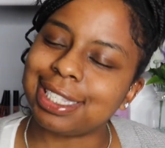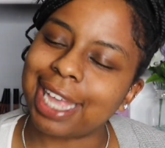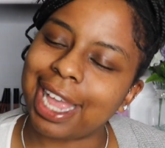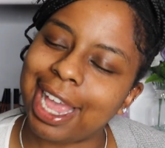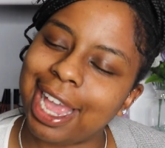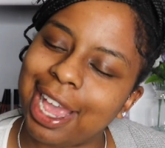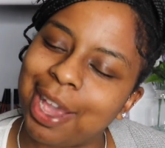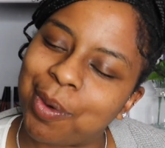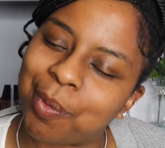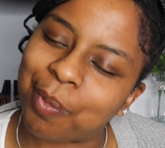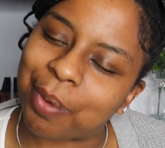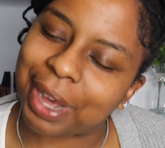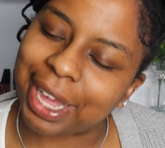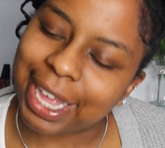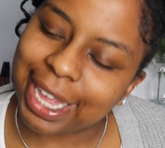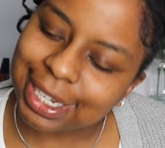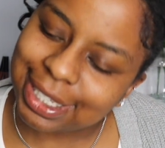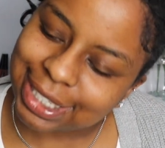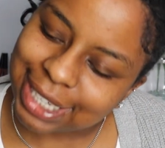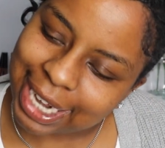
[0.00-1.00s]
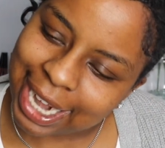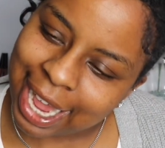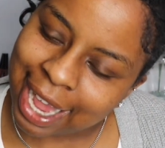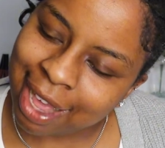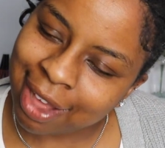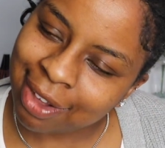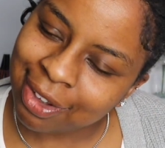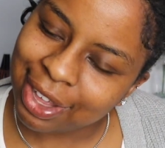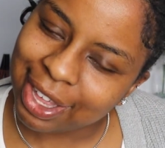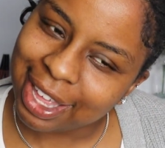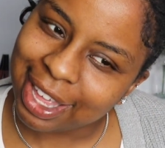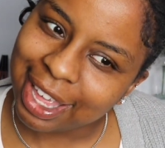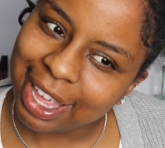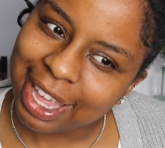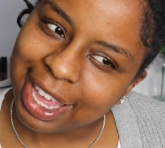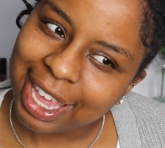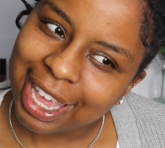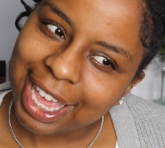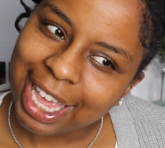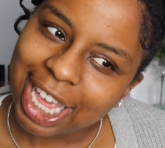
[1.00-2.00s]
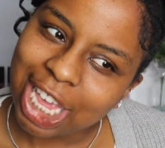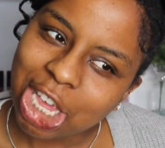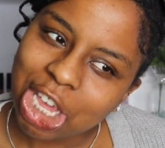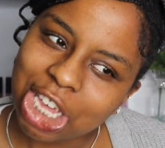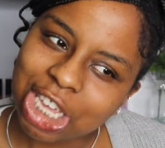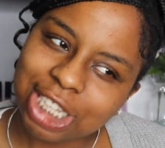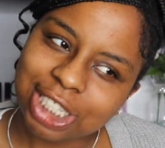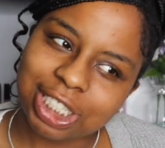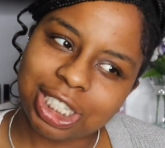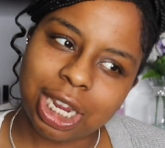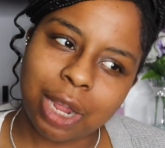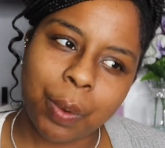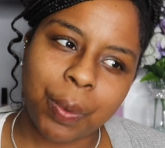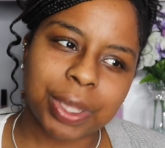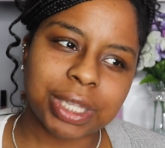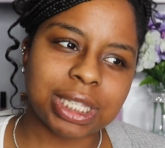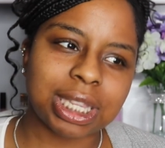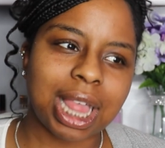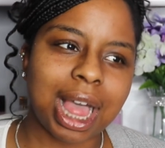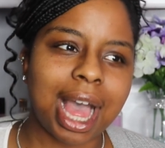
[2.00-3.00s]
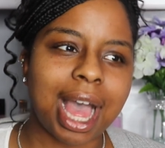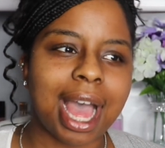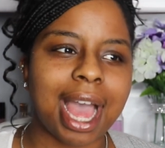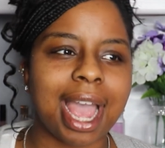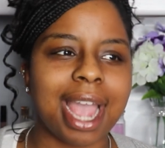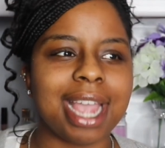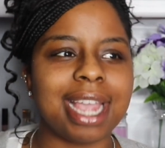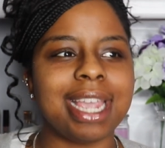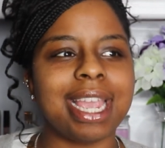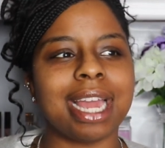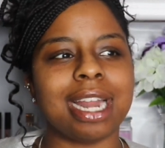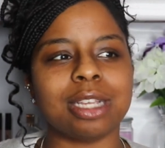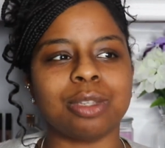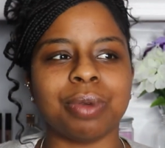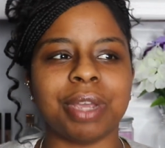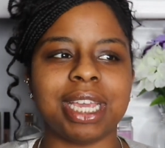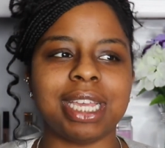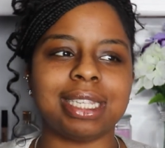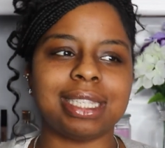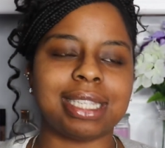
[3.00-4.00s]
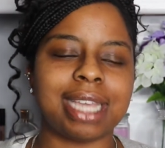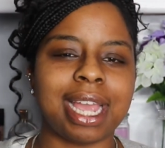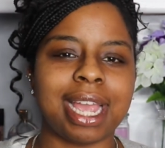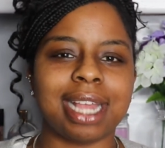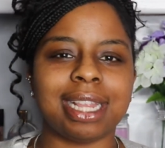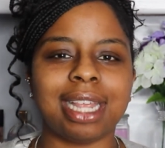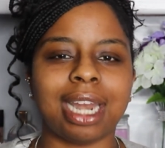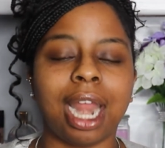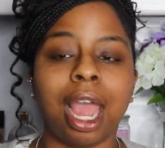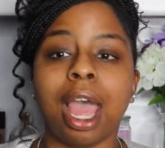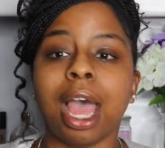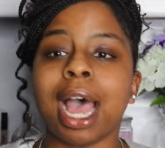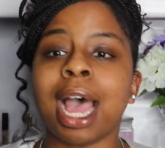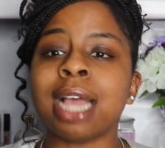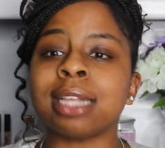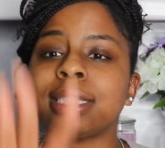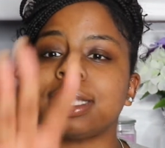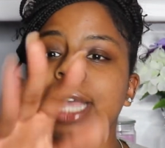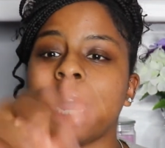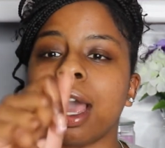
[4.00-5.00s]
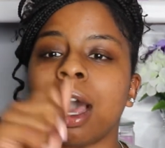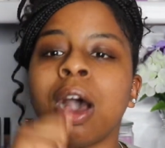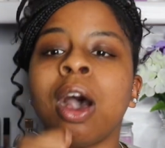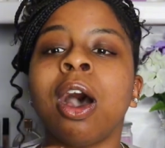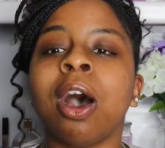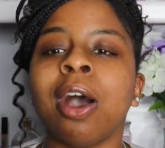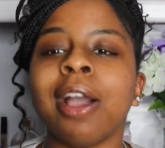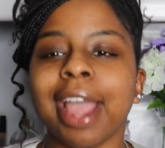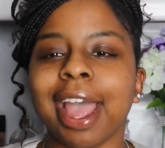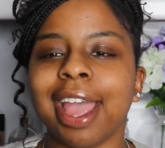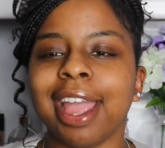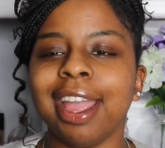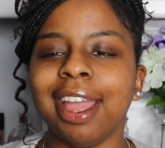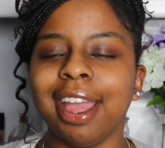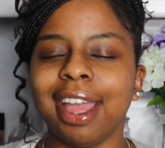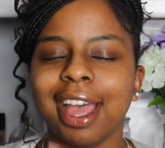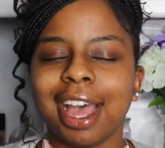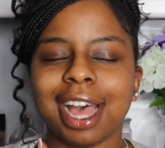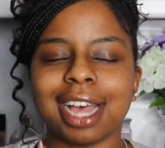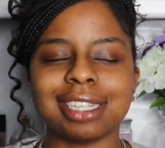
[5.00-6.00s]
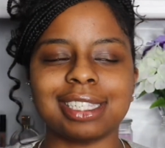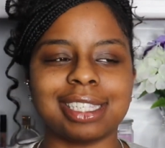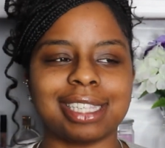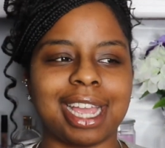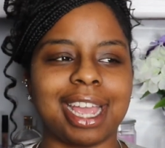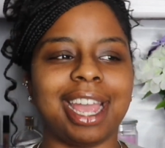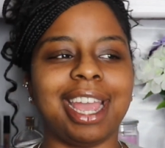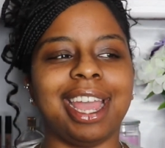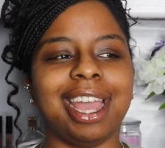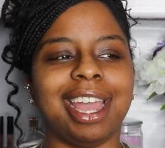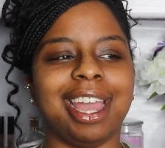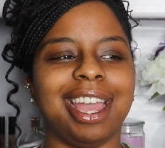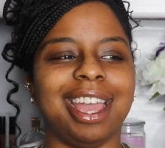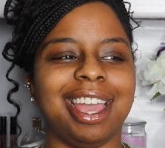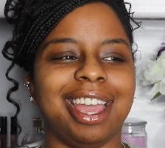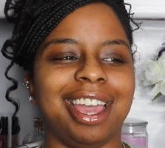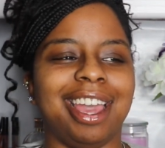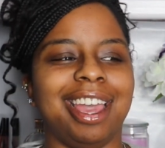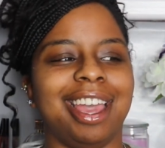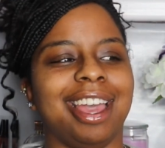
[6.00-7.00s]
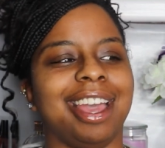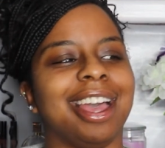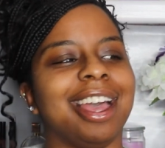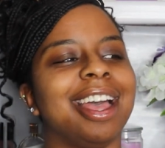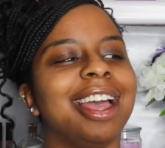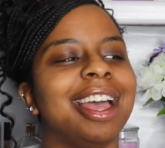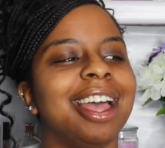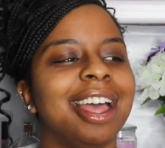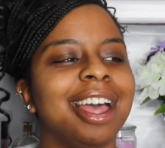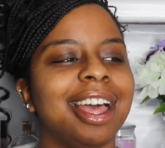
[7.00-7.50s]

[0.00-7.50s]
said, what, Chanel? She was like, yeah, that's what he said. I said, oh, okay. I said,